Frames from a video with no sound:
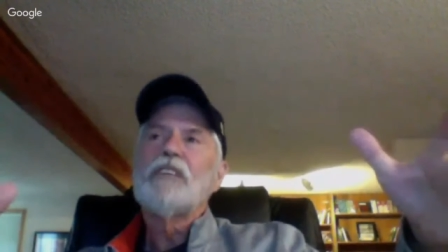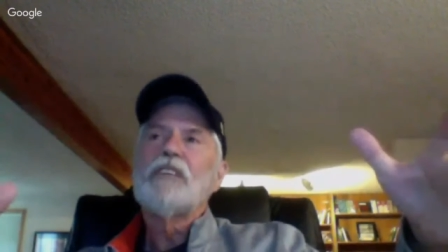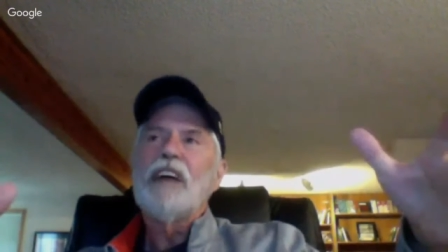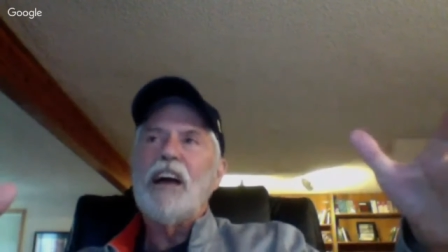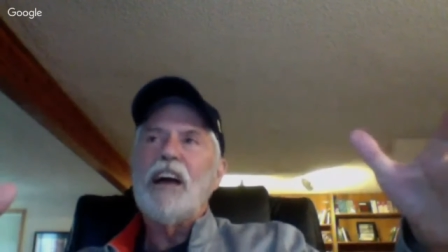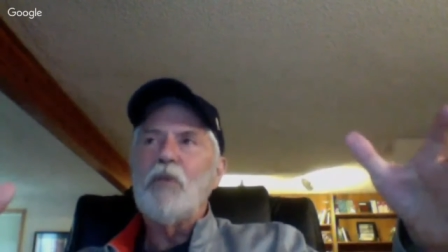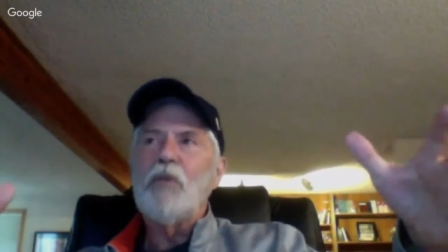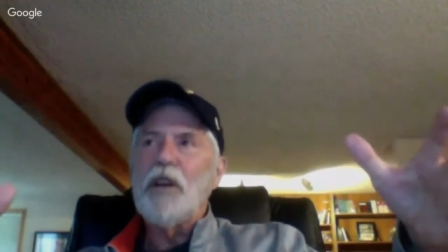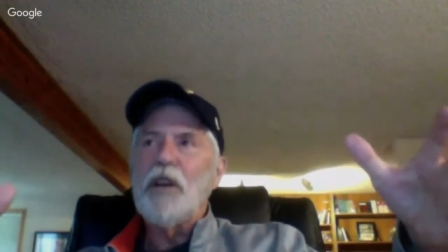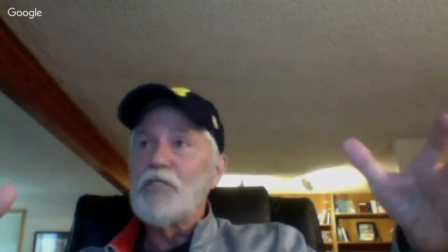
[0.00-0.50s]

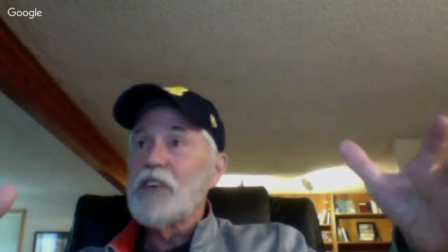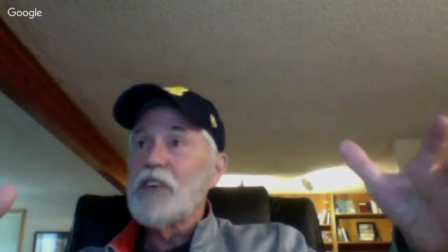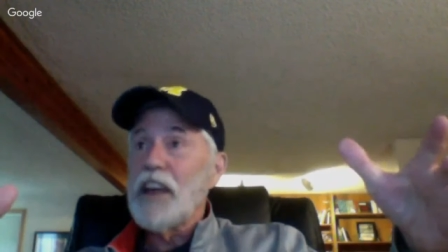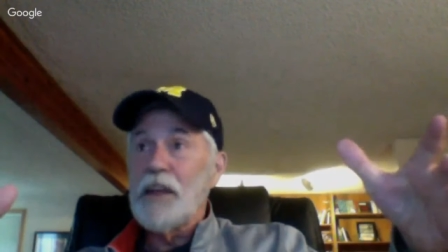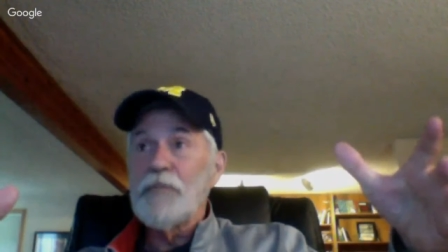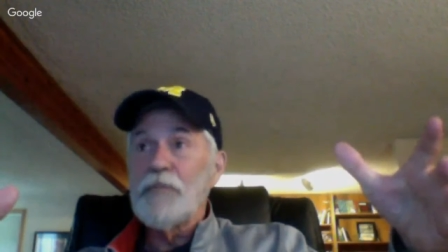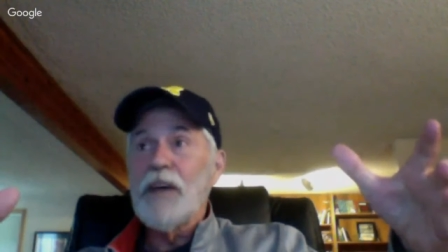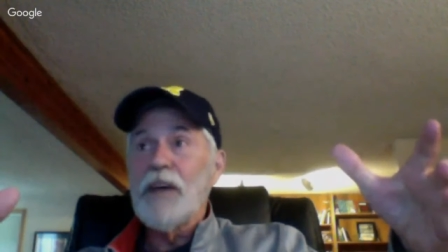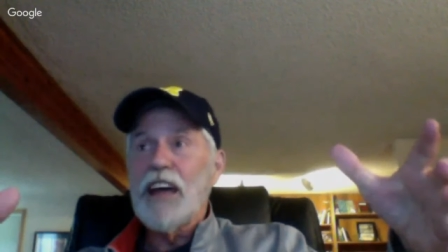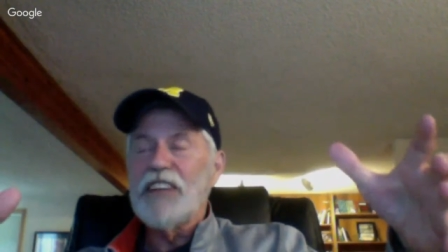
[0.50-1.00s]
and what you
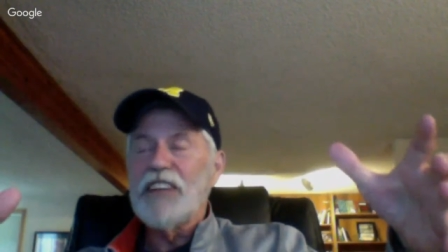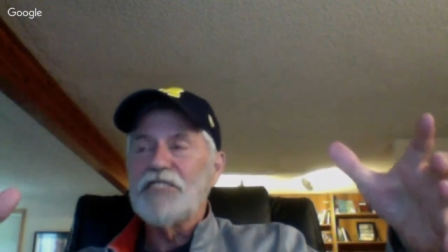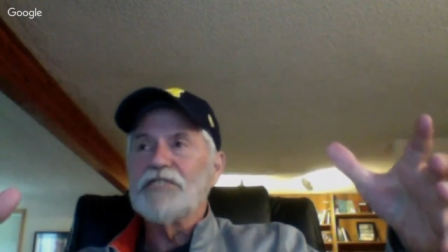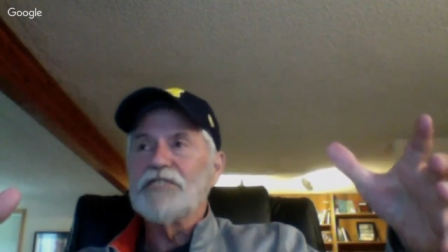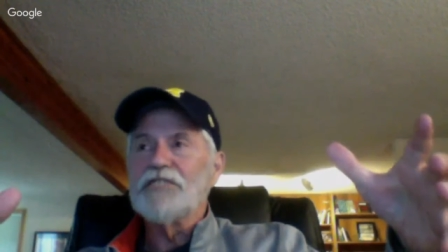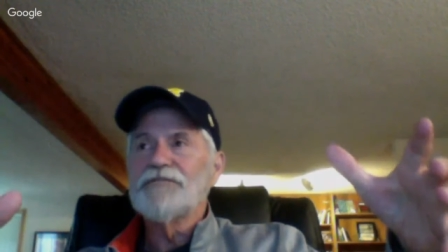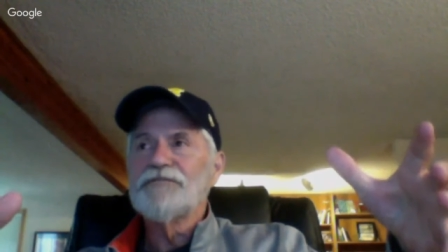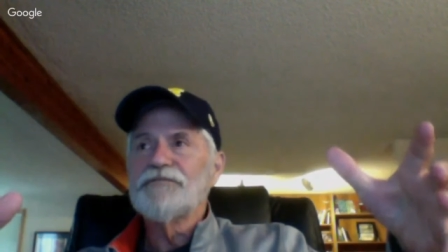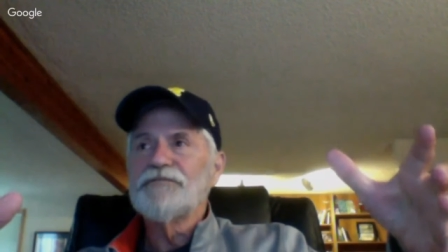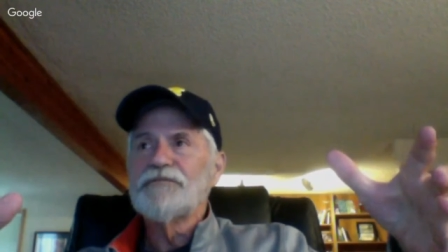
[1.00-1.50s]
can imagine.
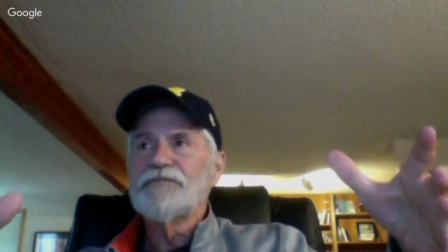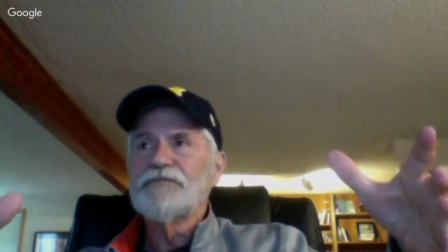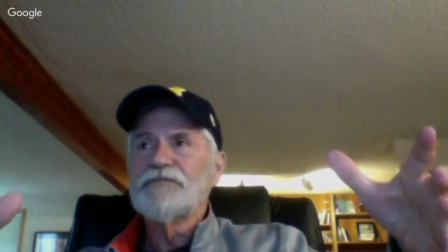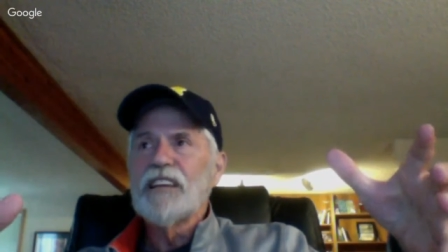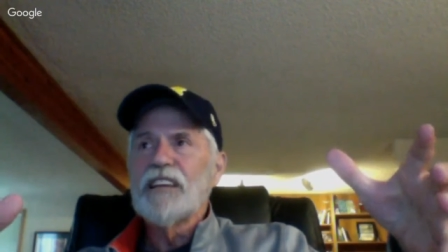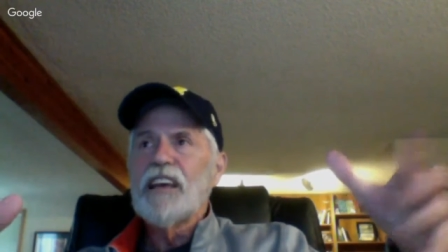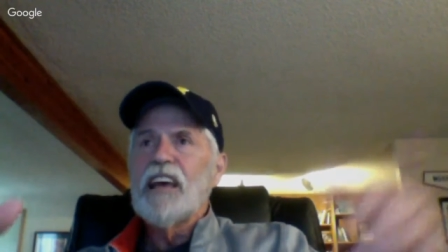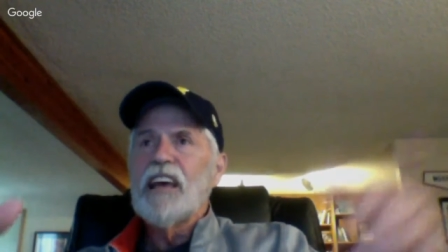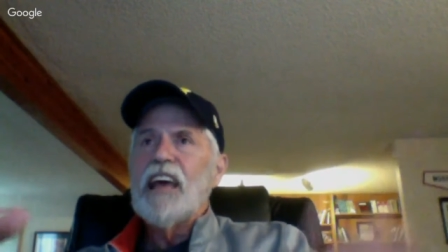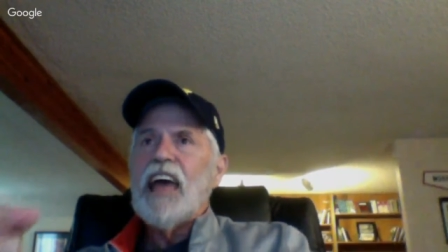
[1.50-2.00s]

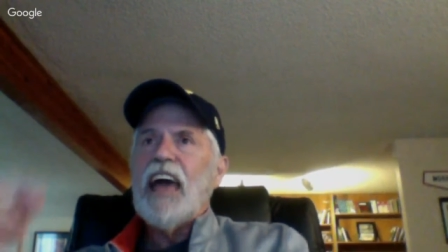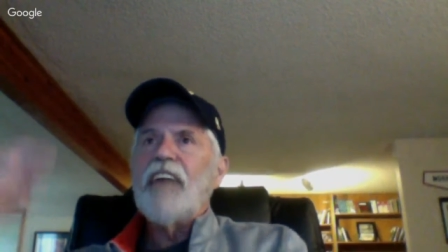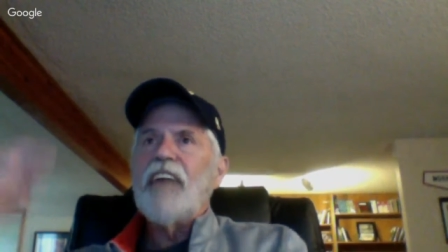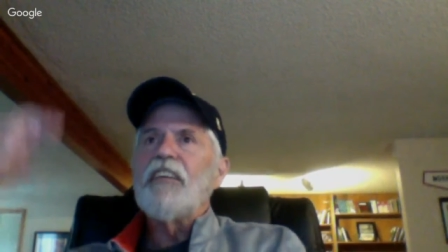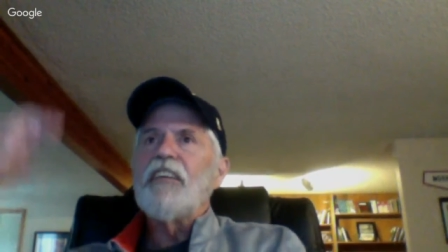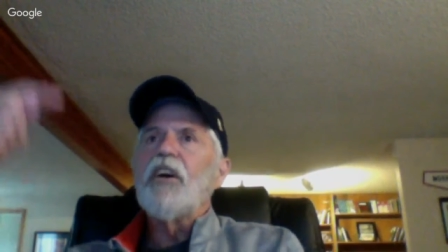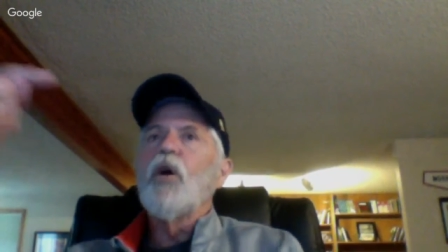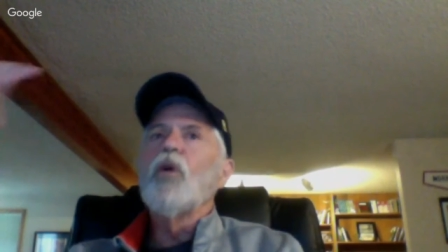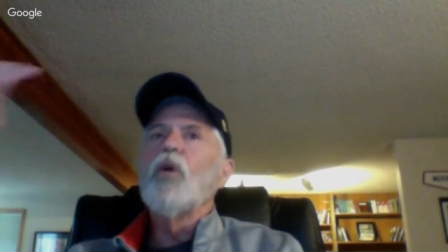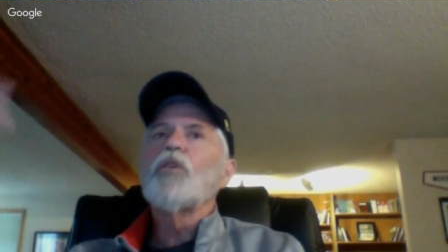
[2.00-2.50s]
And
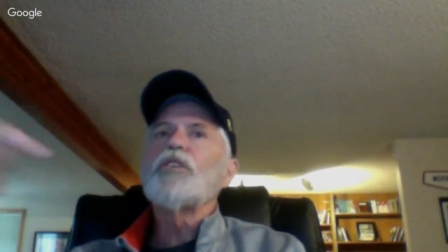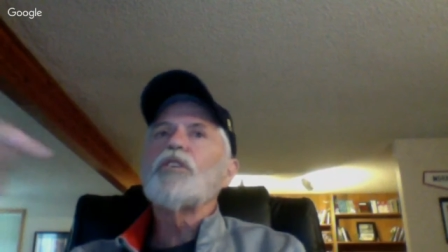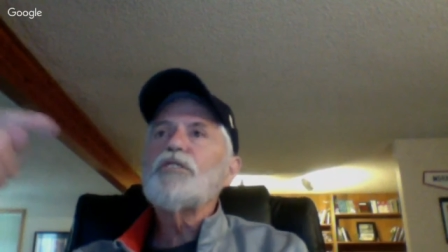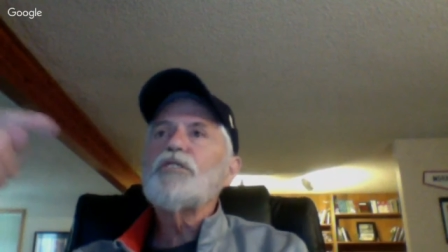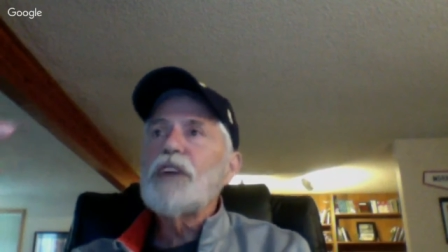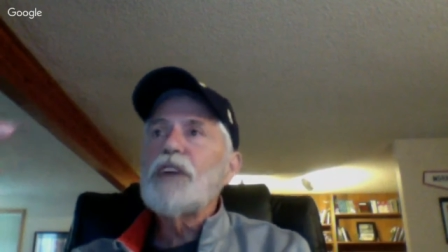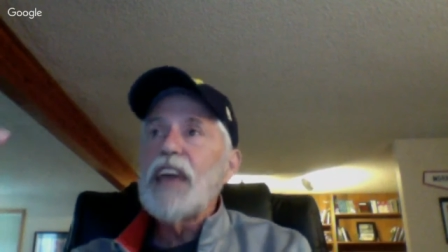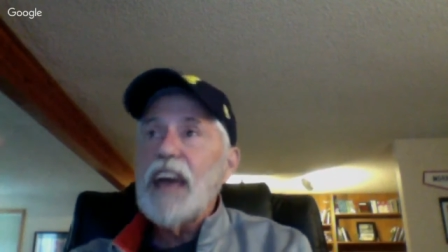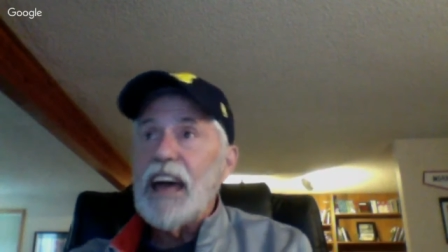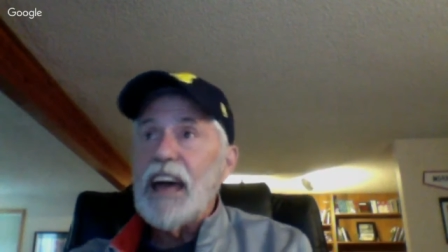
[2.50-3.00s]
the older
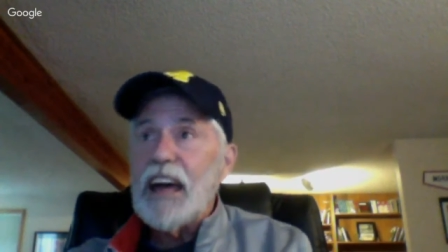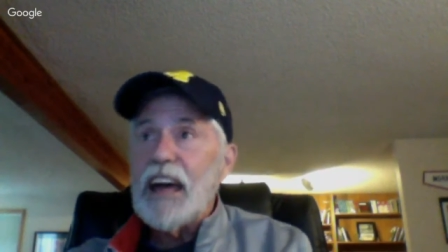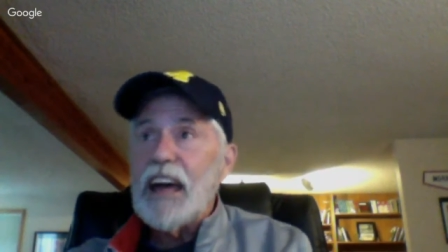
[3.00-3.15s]
you get,